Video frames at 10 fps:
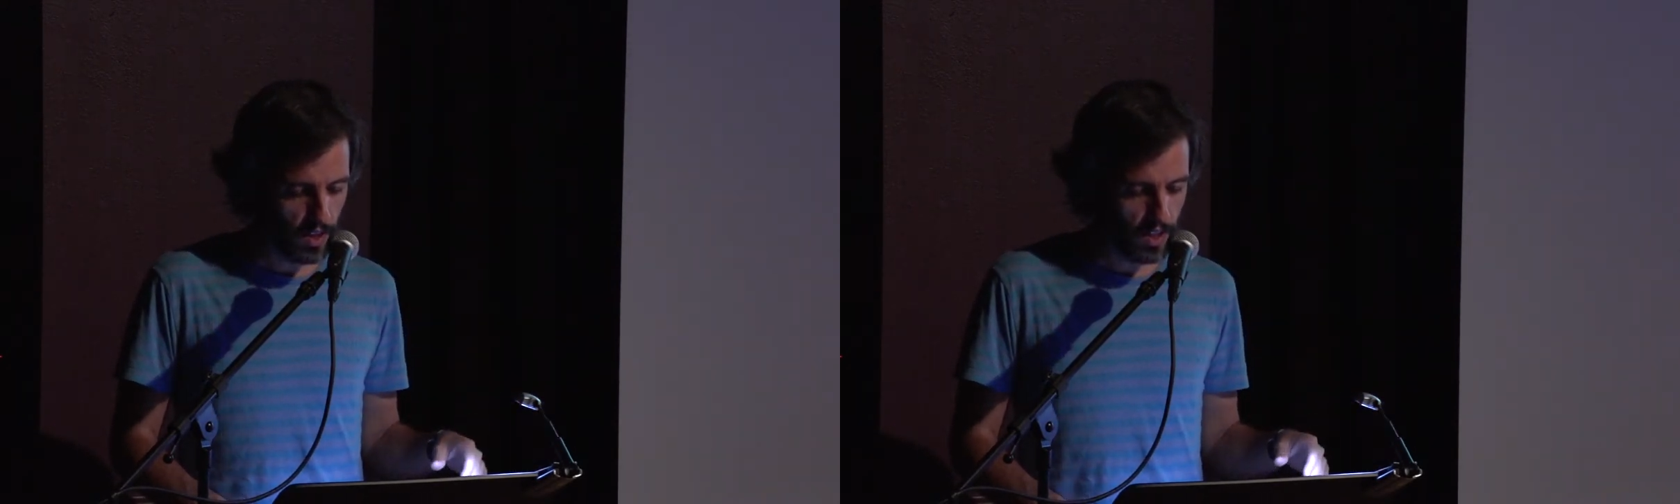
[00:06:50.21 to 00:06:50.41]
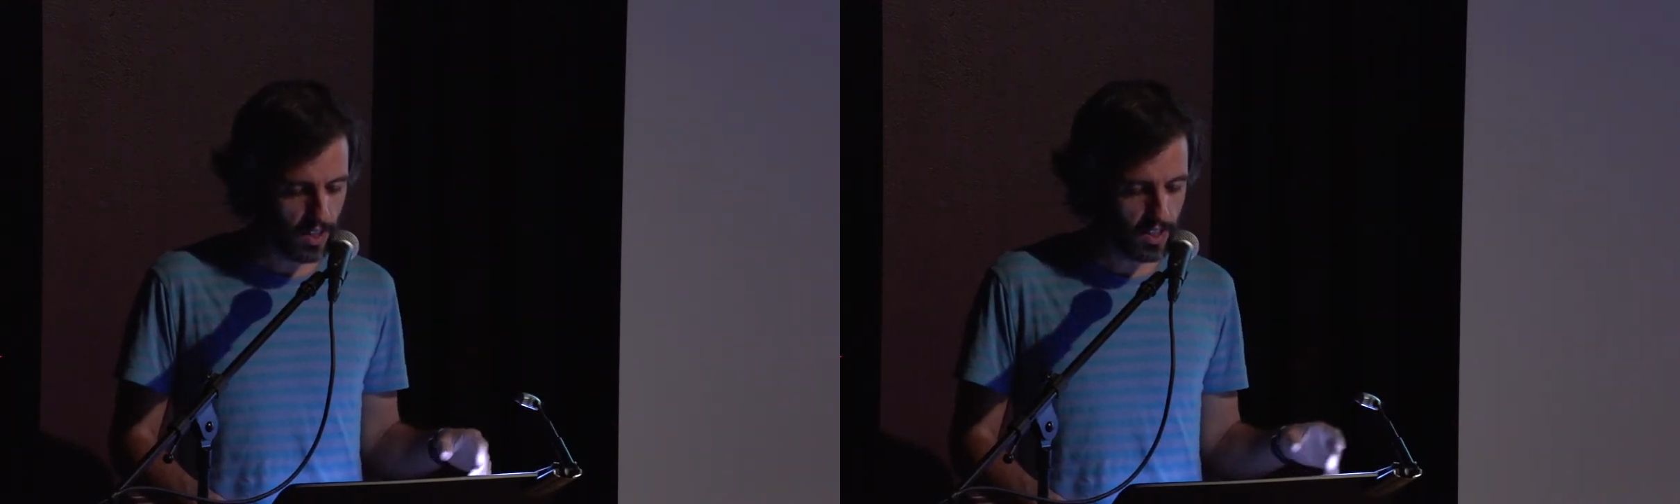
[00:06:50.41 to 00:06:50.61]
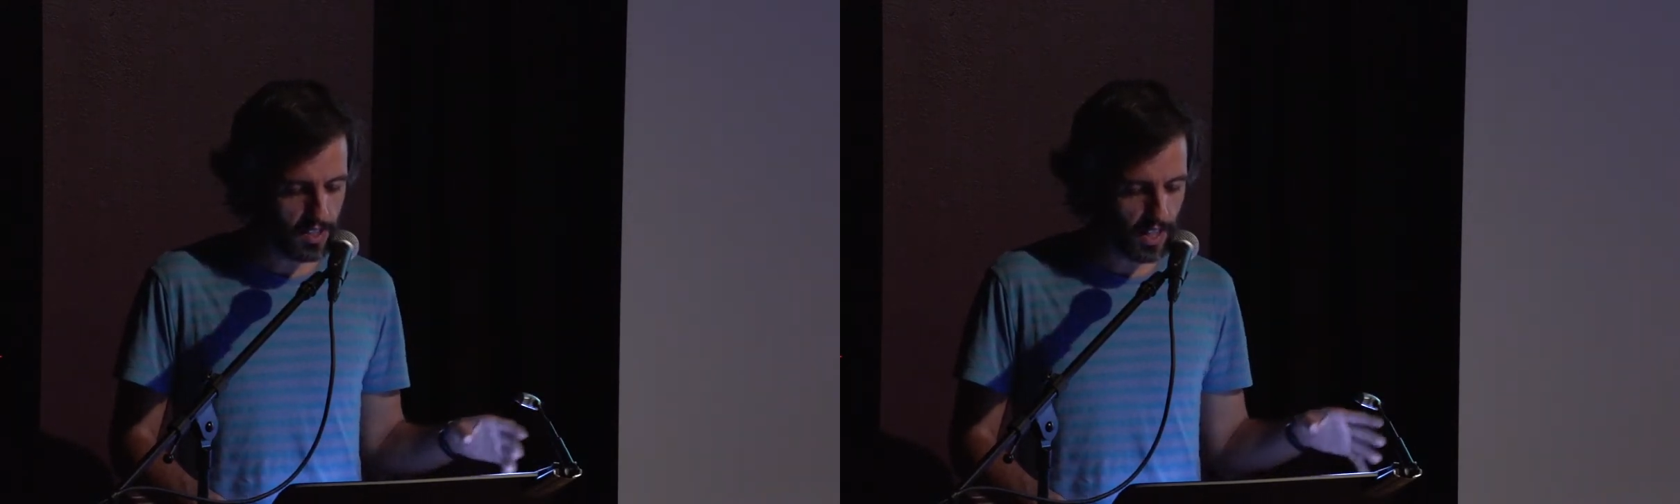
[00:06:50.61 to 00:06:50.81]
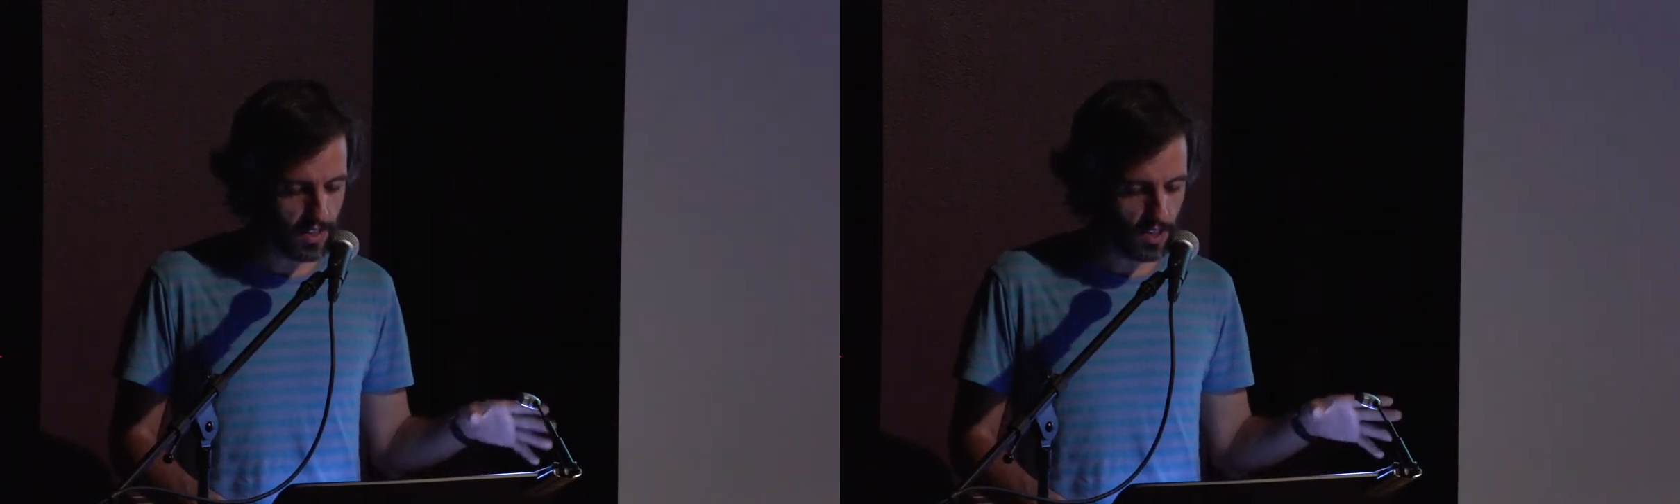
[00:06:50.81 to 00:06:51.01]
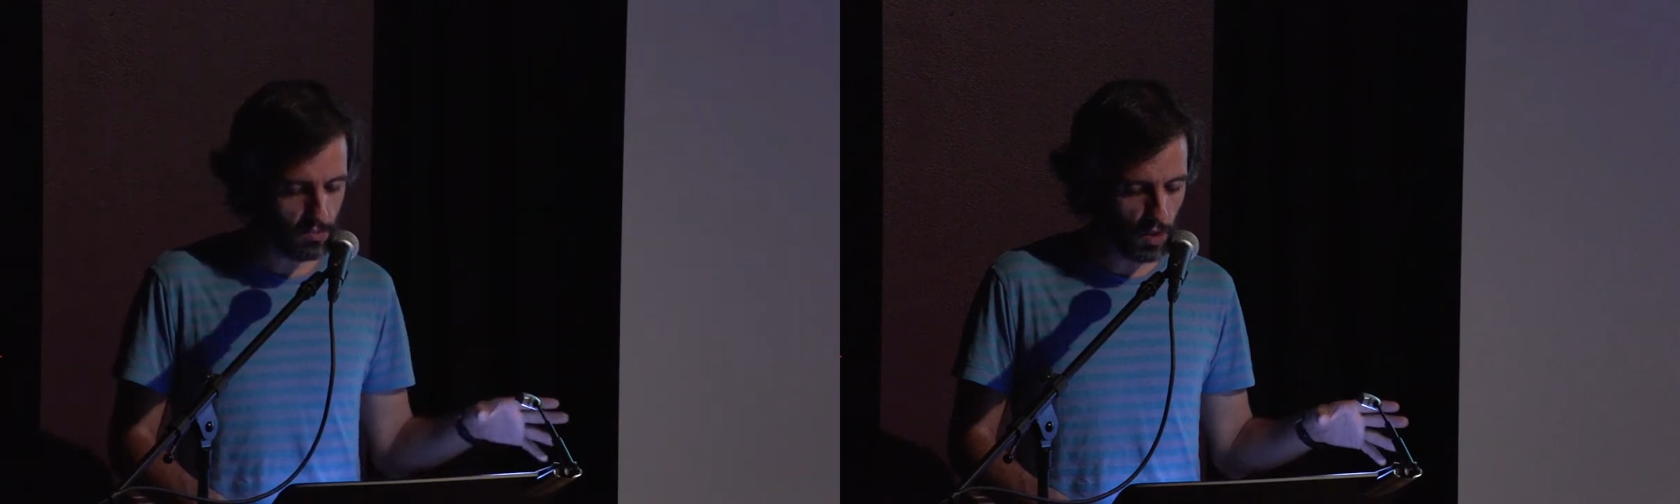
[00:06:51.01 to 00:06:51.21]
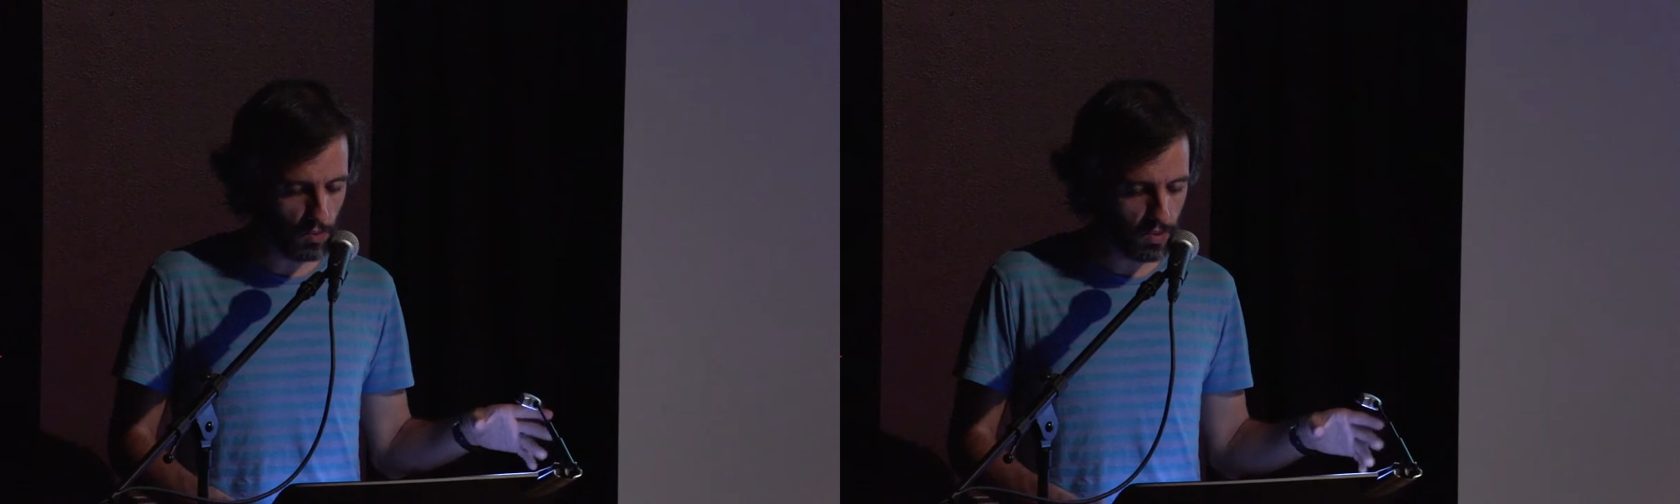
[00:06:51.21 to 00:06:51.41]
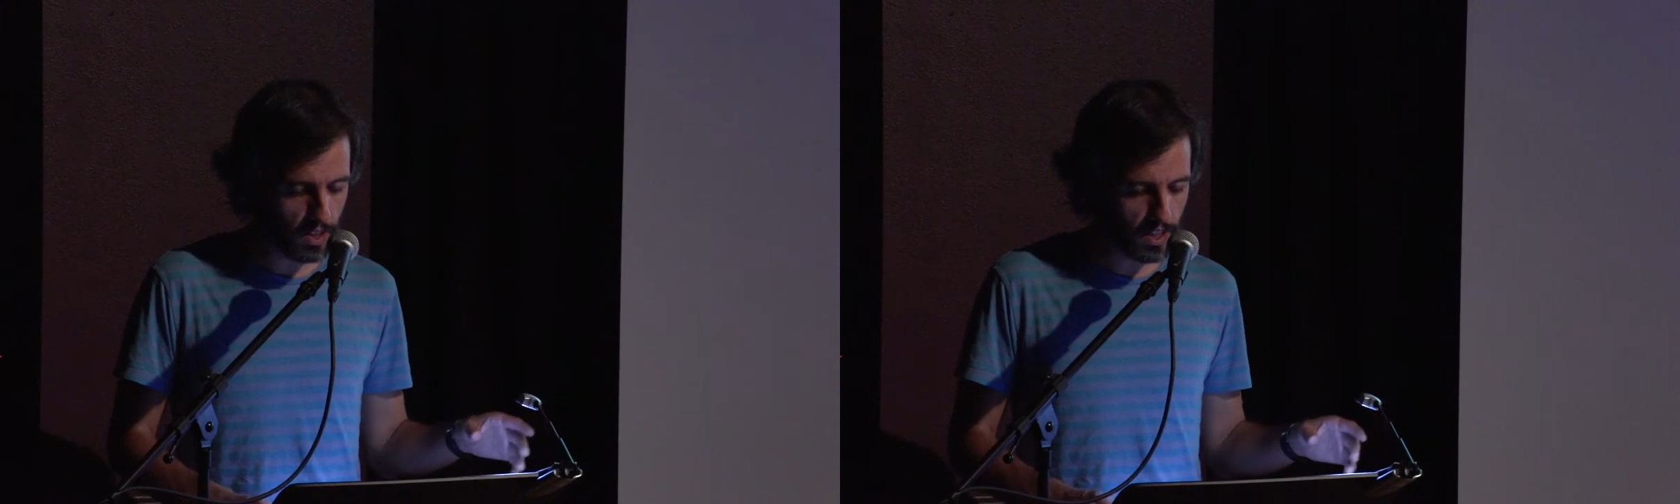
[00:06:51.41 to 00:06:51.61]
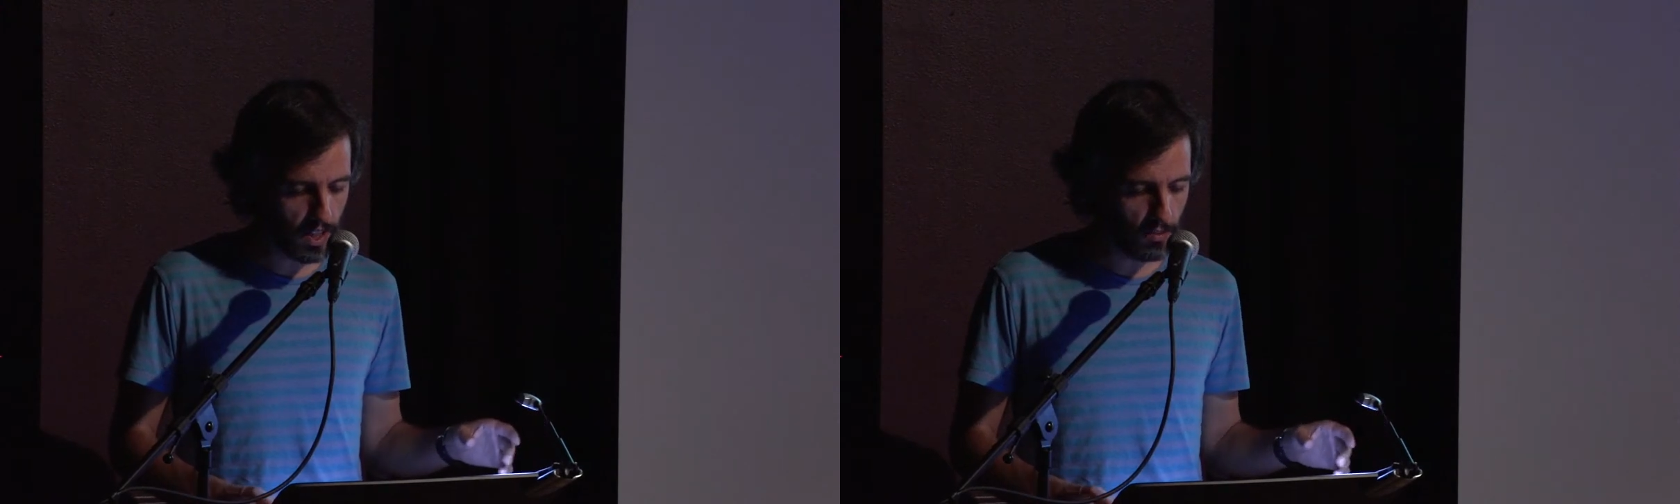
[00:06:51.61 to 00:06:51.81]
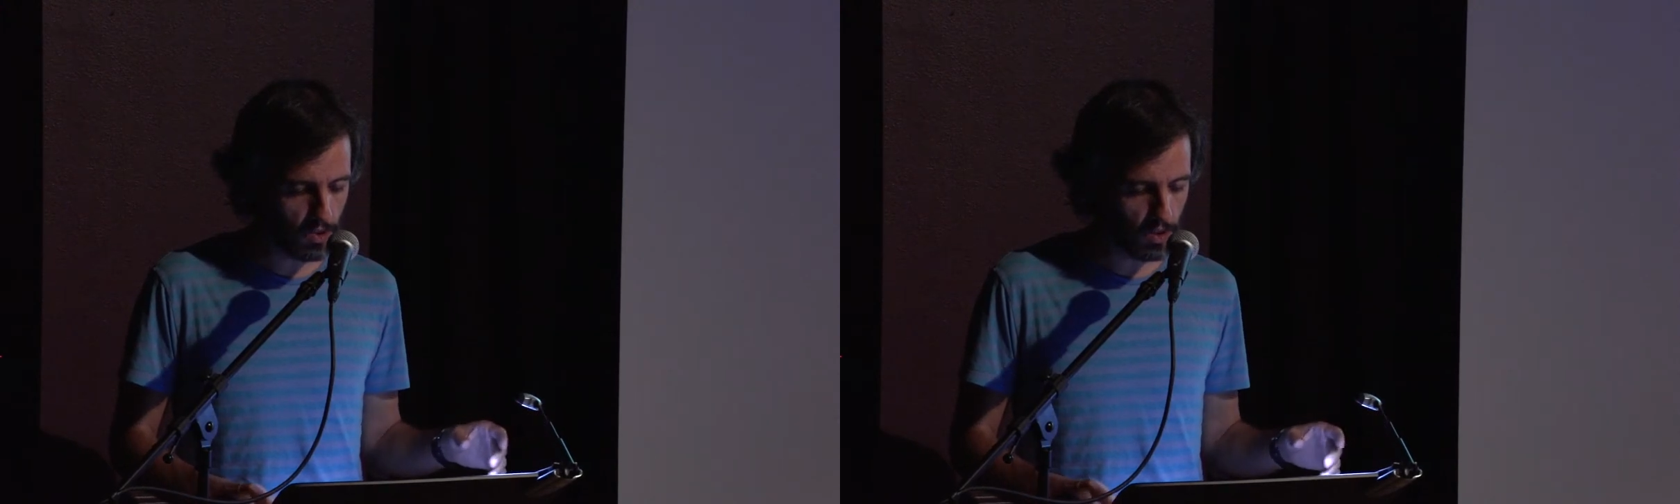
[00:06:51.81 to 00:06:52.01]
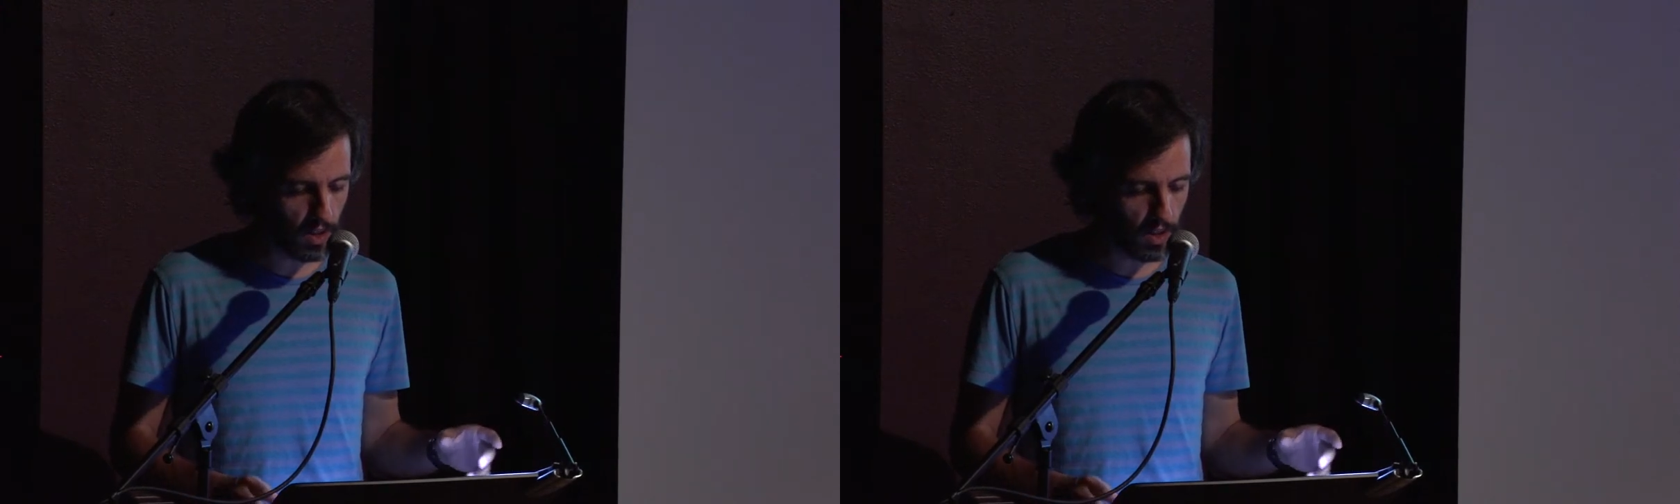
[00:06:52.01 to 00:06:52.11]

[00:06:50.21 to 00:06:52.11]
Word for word: And it is at this moment it comes